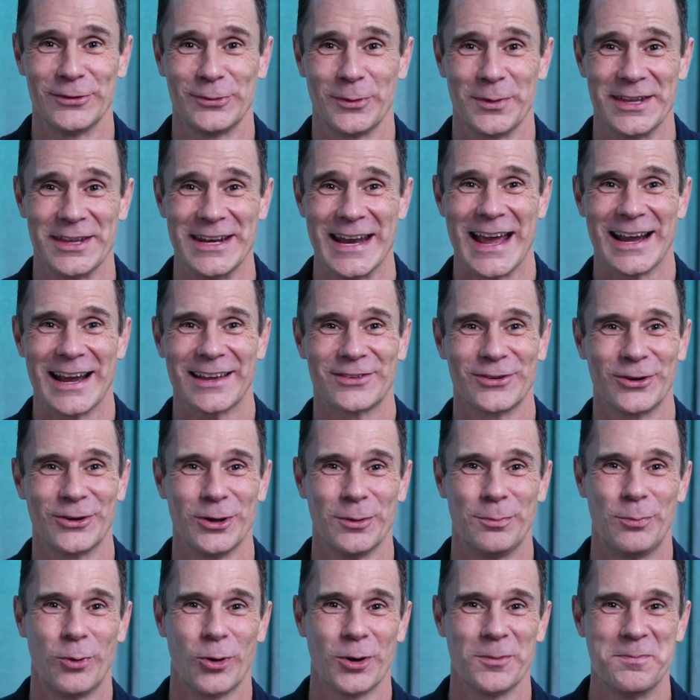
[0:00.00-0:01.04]
with an external
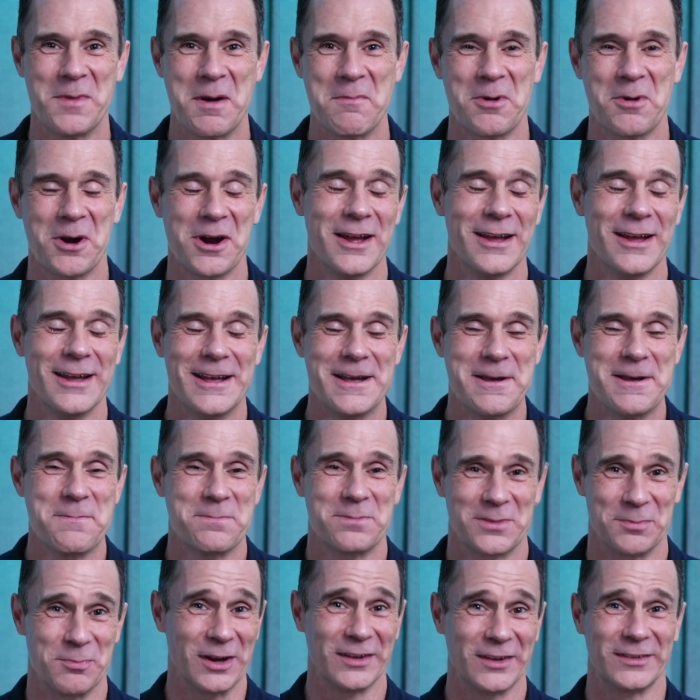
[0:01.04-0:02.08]
board member
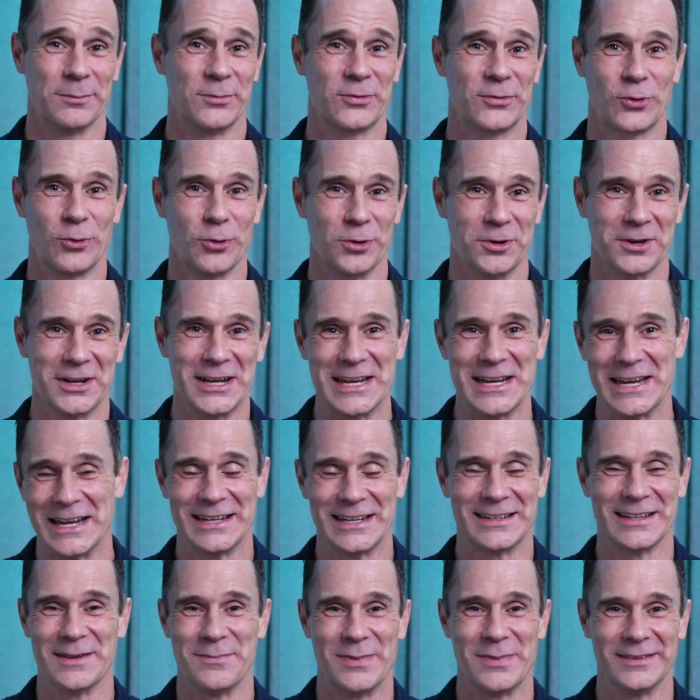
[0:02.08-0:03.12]
to bring some scrutiny
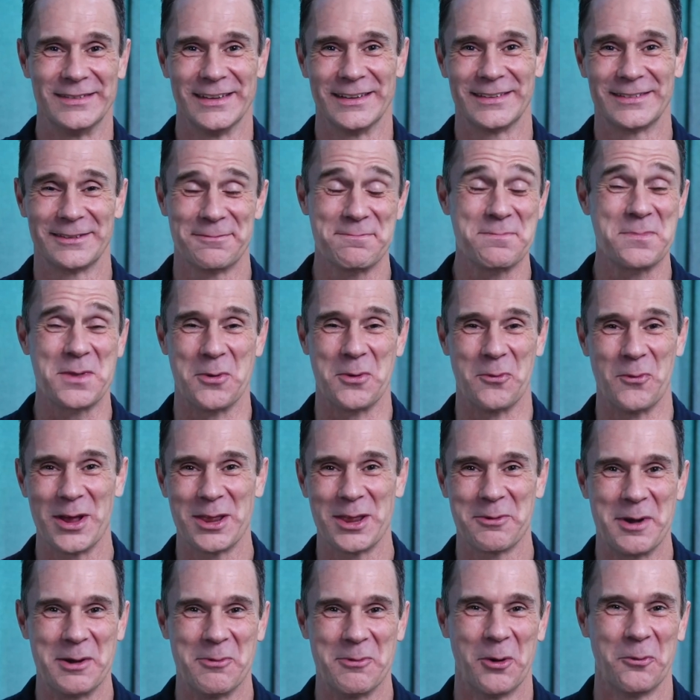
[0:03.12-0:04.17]
into the business, whether
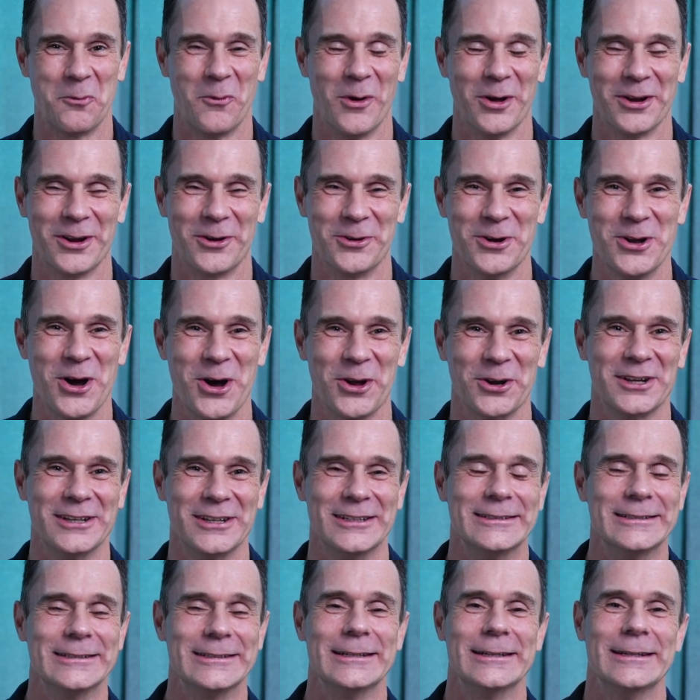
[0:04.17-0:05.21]
we want one or not.
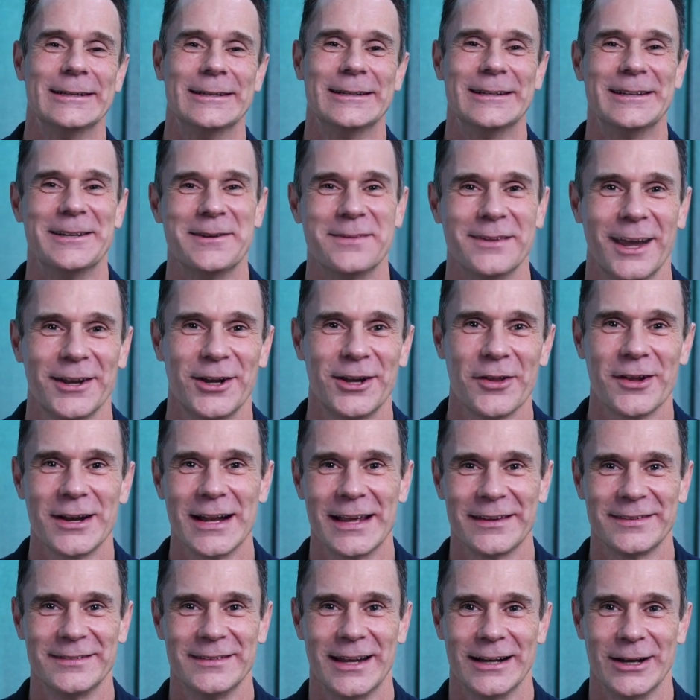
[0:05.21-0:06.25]
Another
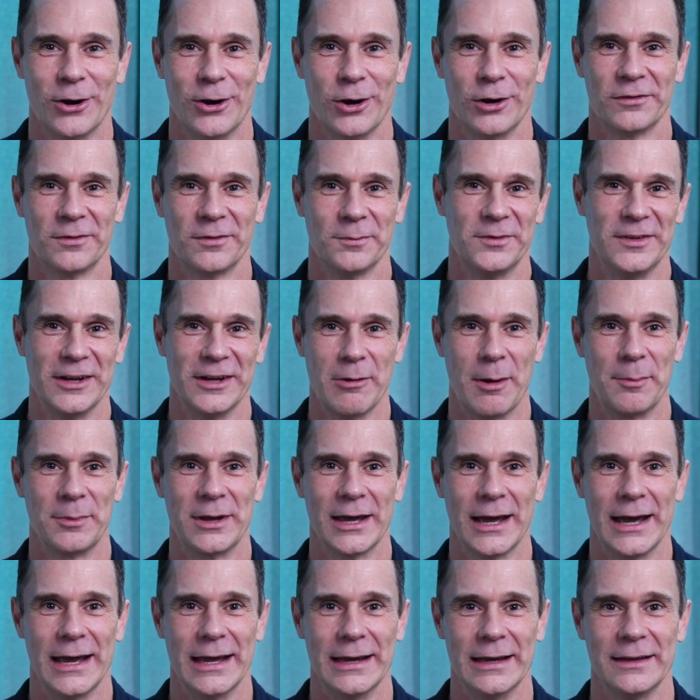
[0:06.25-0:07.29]
lesson I learned from
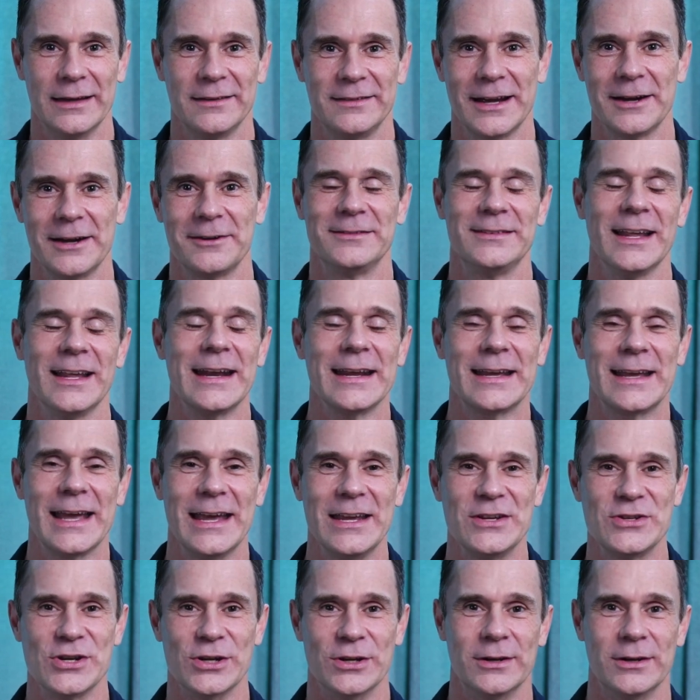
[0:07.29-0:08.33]
CRMK is their
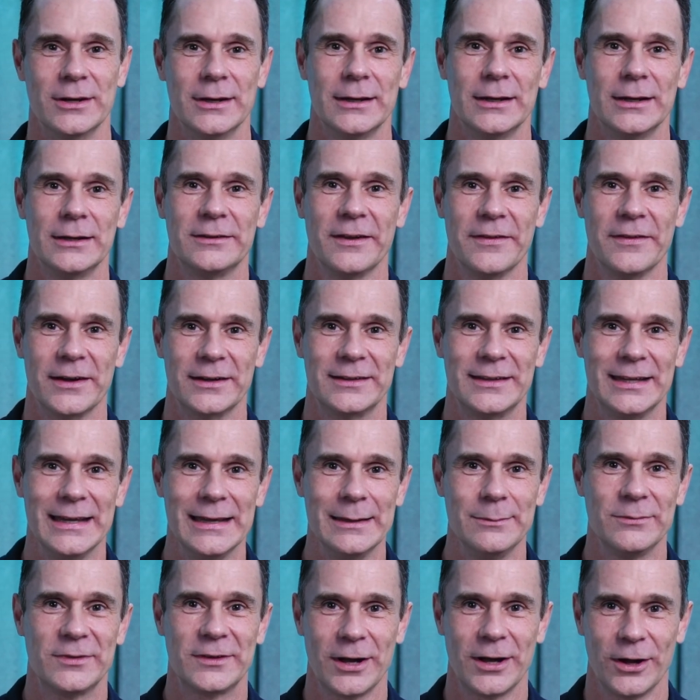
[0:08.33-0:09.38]
dedication to their
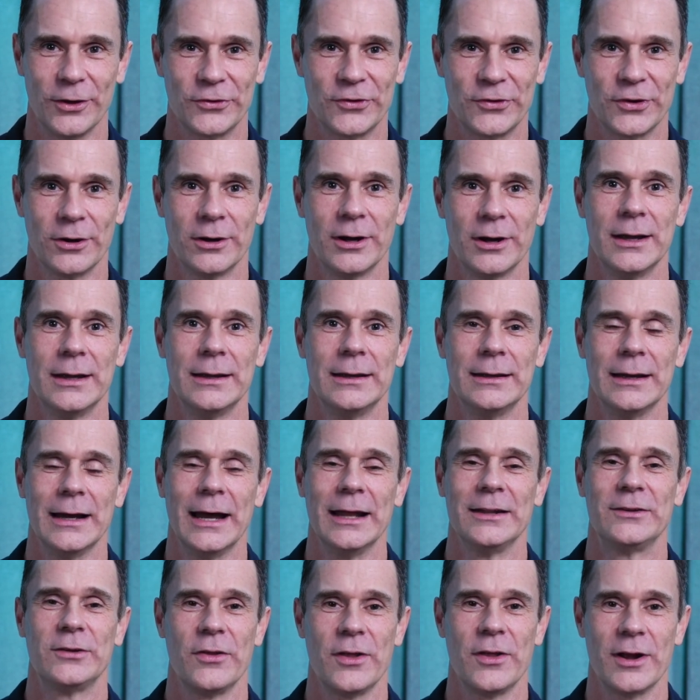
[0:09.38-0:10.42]
team's culture
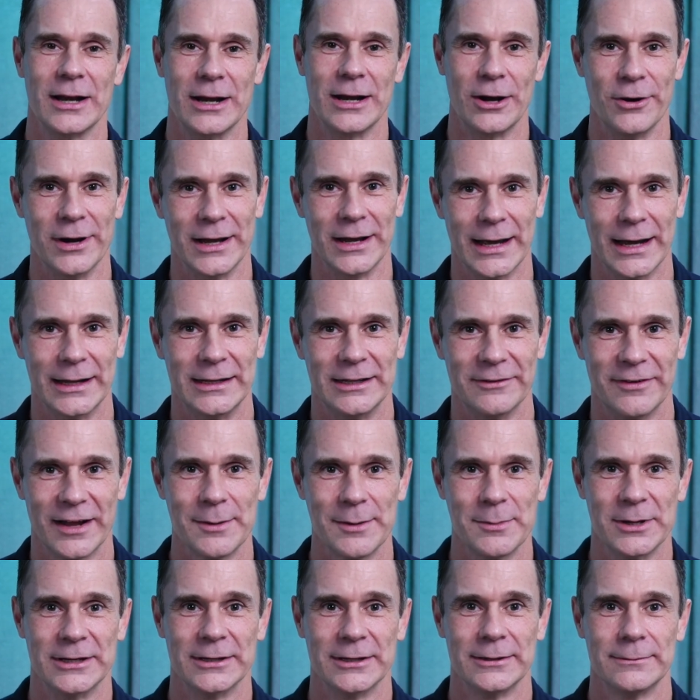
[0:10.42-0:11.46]
and to their learning and
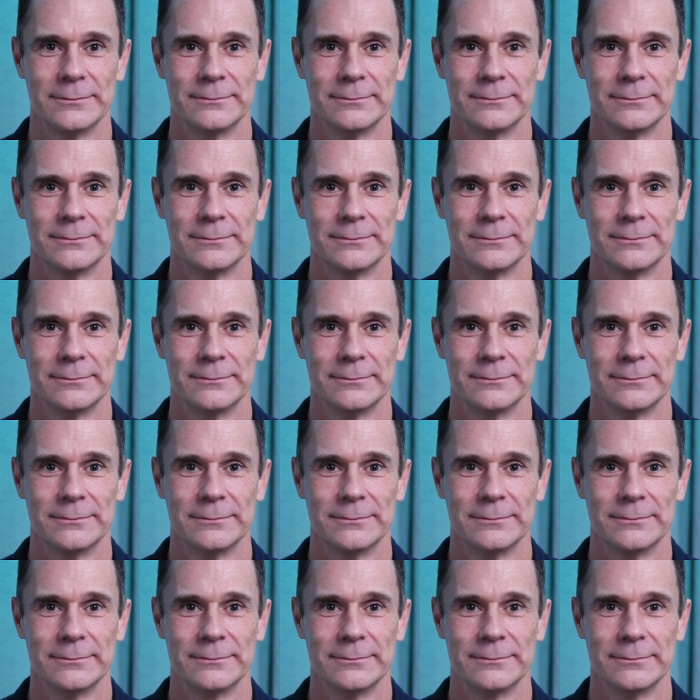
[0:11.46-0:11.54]
development.